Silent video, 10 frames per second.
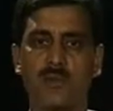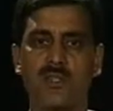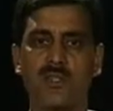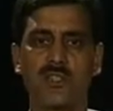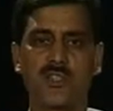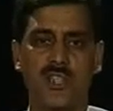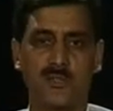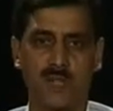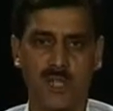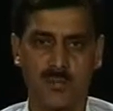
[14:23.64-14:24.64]
by this
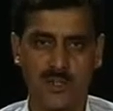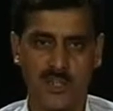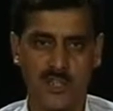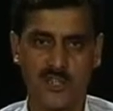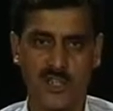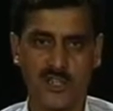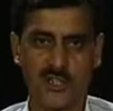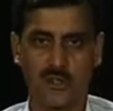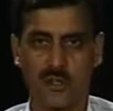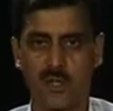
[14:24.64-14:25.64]
type of
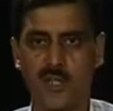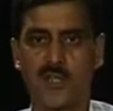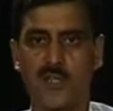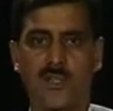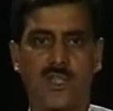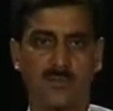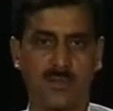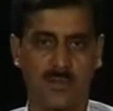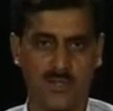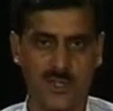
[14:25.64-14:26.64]
disjunction, alternate type
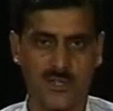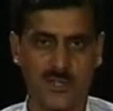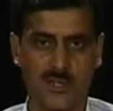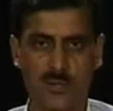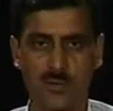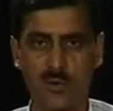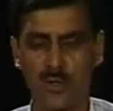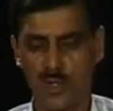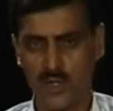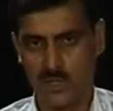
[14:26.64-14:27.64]
of disjunction. Therefore,
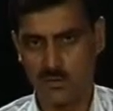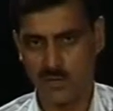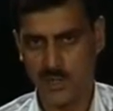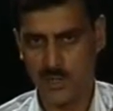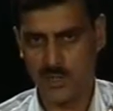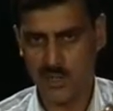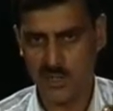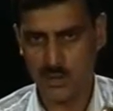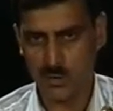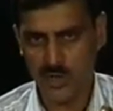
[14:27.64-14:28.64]
when a
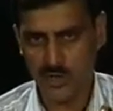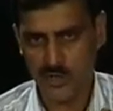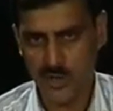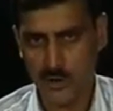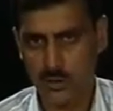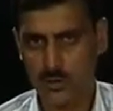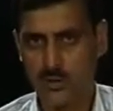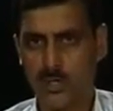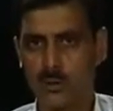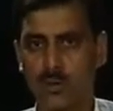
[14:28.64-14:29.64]
translocation
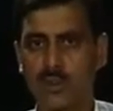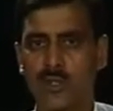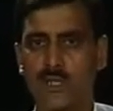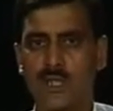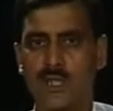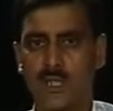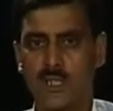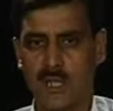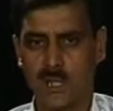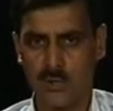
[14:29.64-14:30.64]
heterozygote
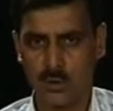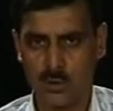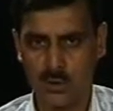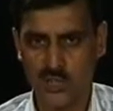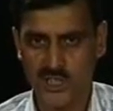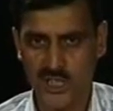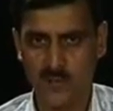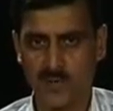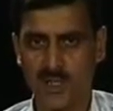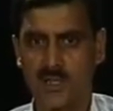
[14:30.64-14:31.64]
undergoes
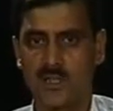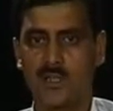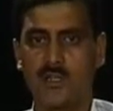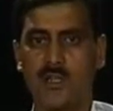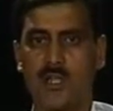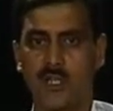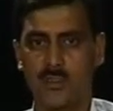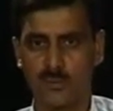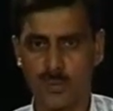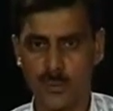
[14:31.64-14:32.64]
selfing
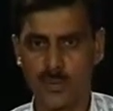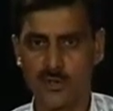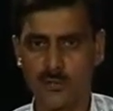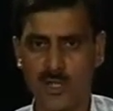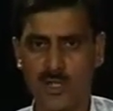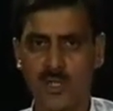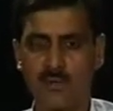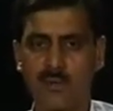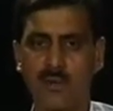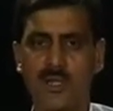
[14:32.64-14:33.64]
and produces male and
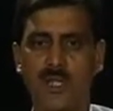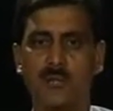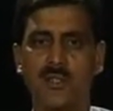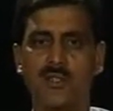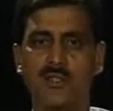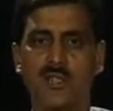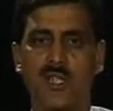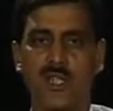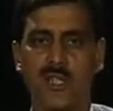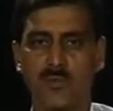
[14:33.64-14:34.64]
female gametes,
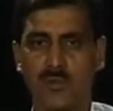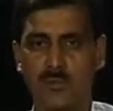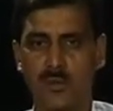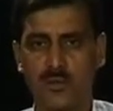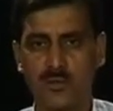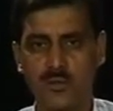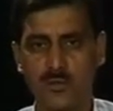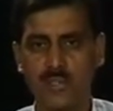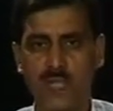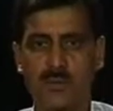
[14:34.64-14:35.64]
it will produce 2
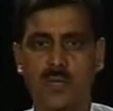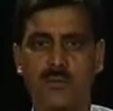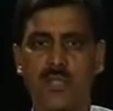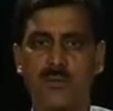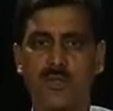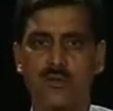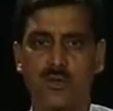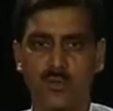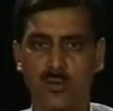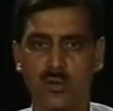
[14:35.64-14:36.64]
types of gametes
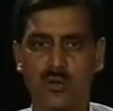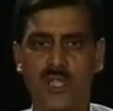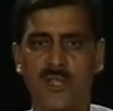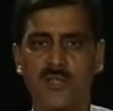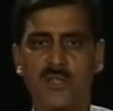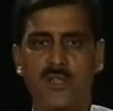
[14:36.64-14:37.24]
on both sides,